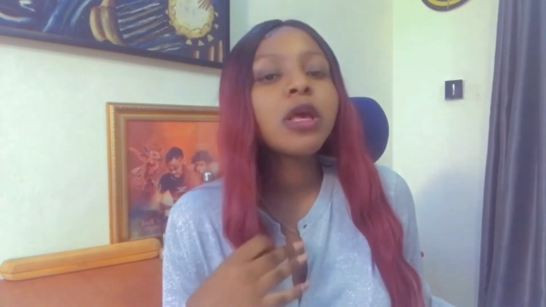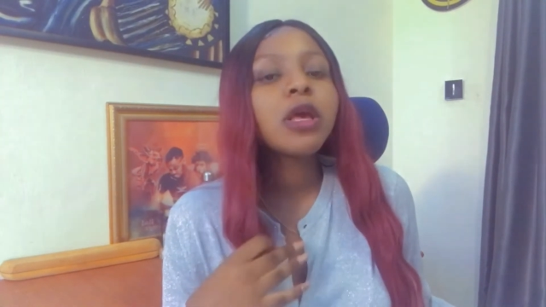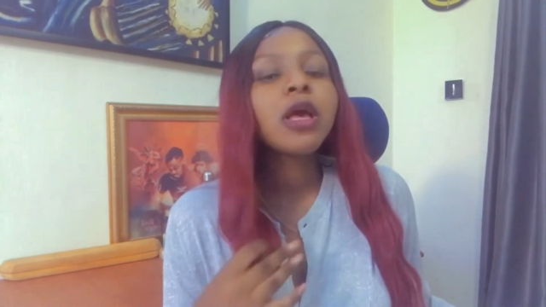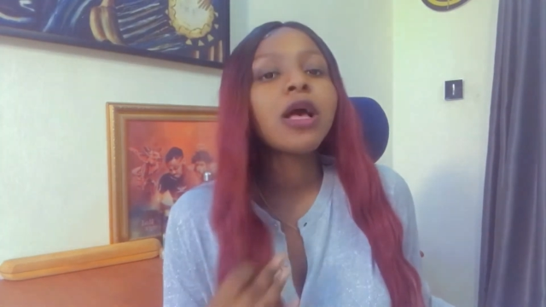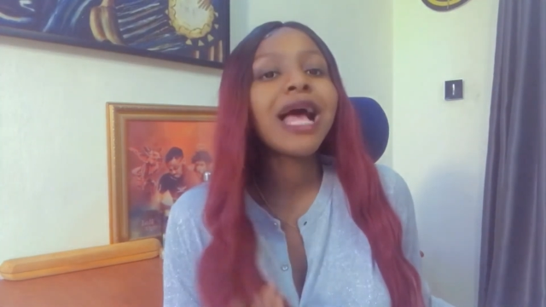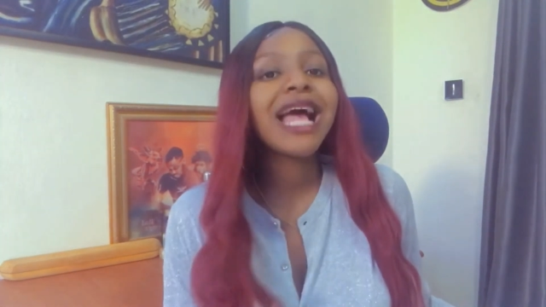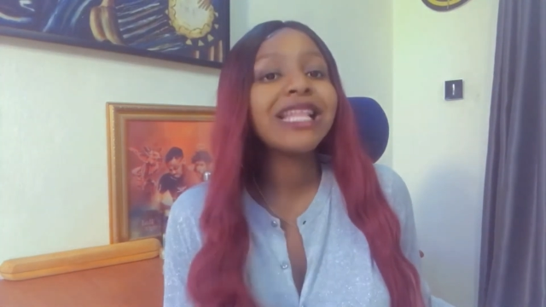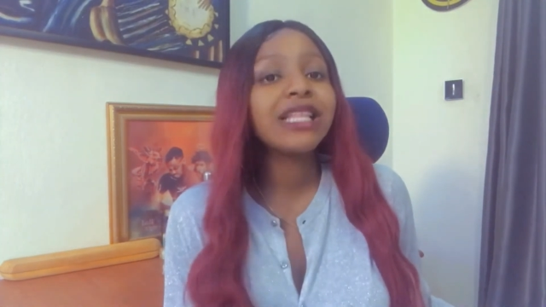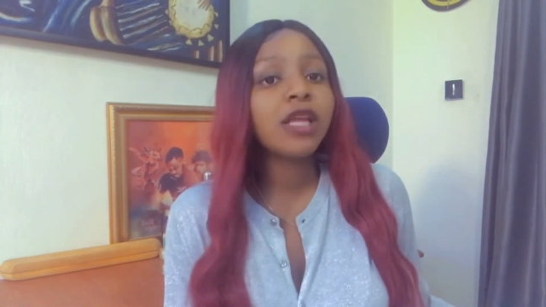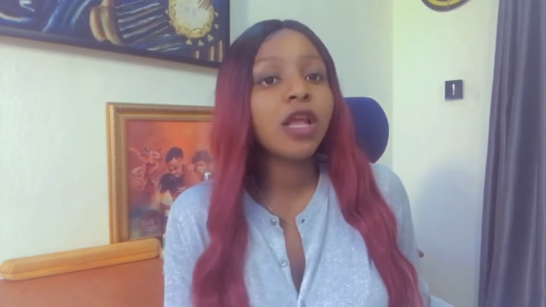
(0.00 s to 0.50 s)

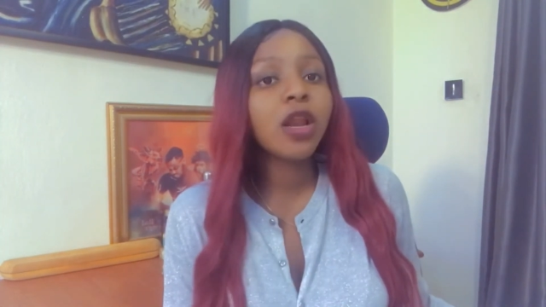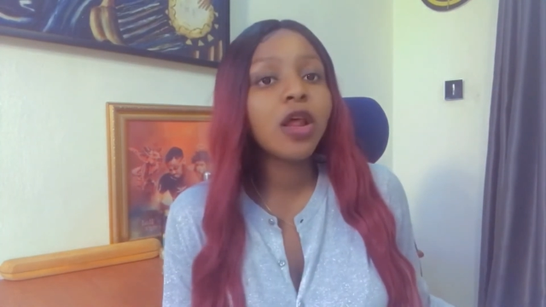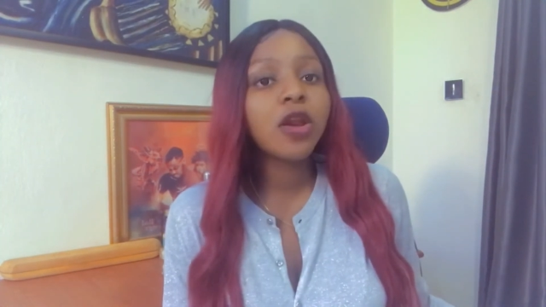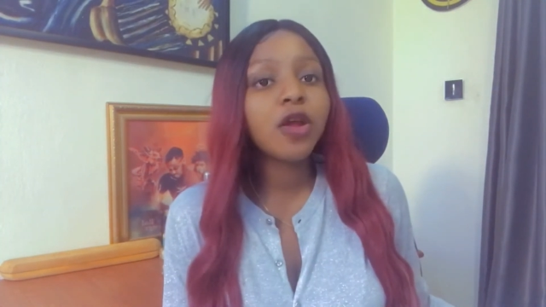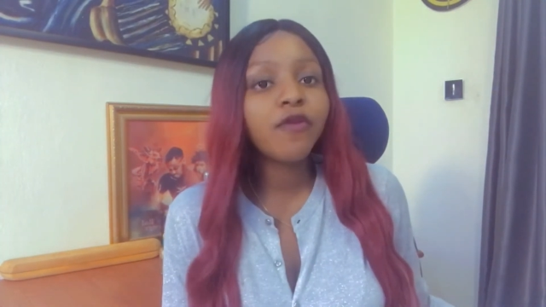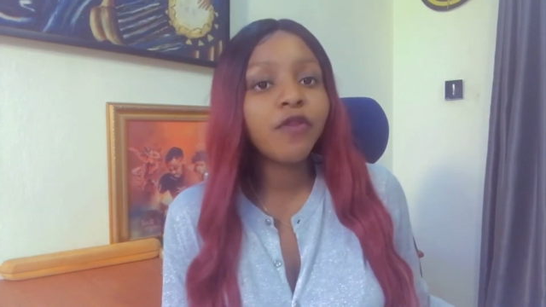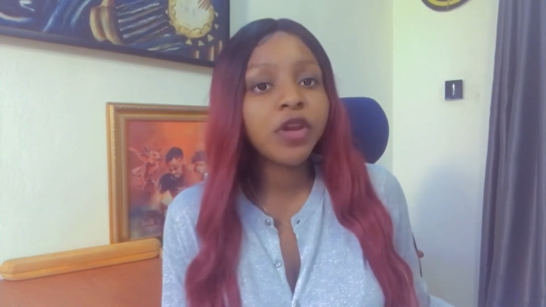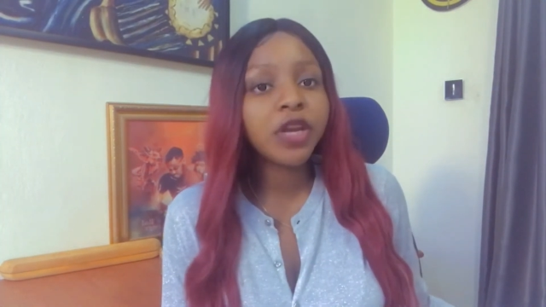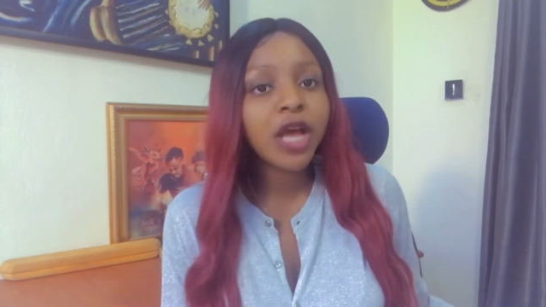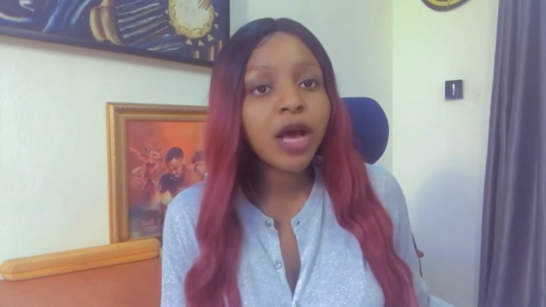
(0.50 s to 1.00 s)
and a lot of
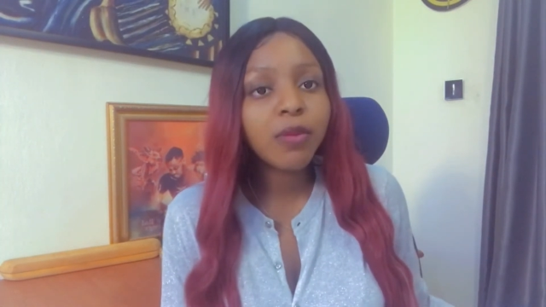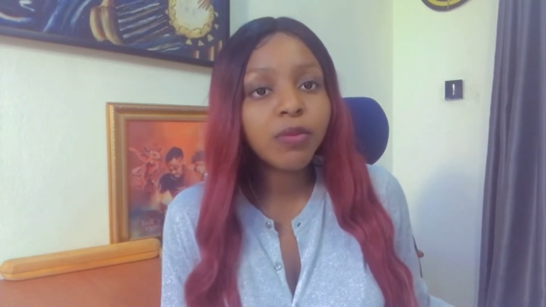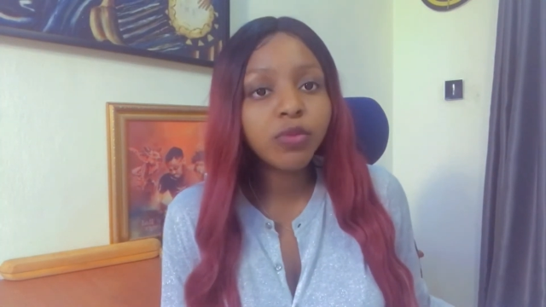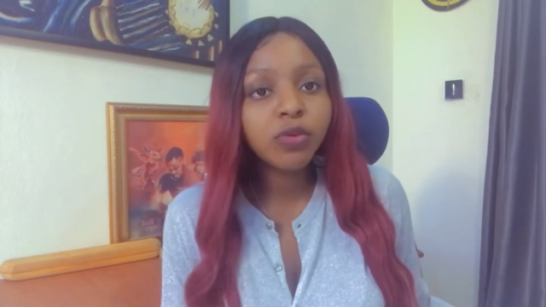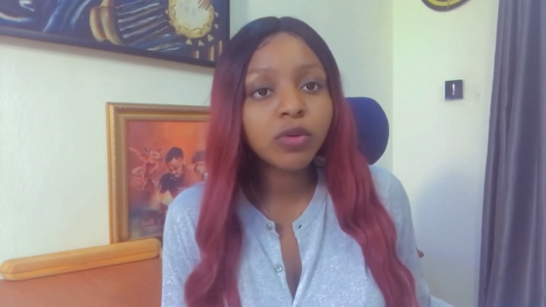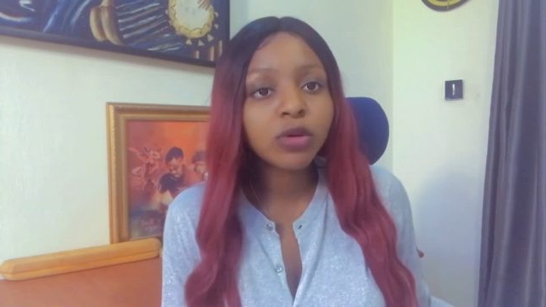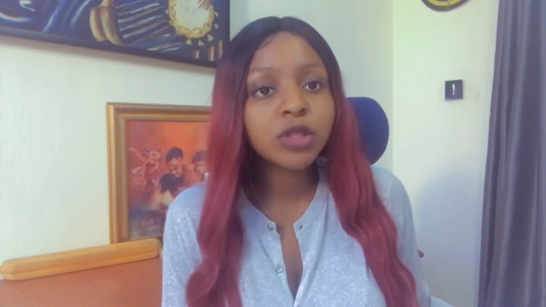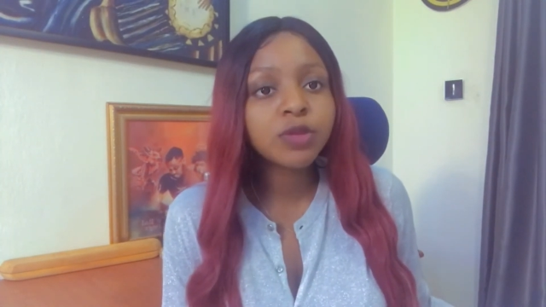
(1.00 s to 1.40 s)
other books.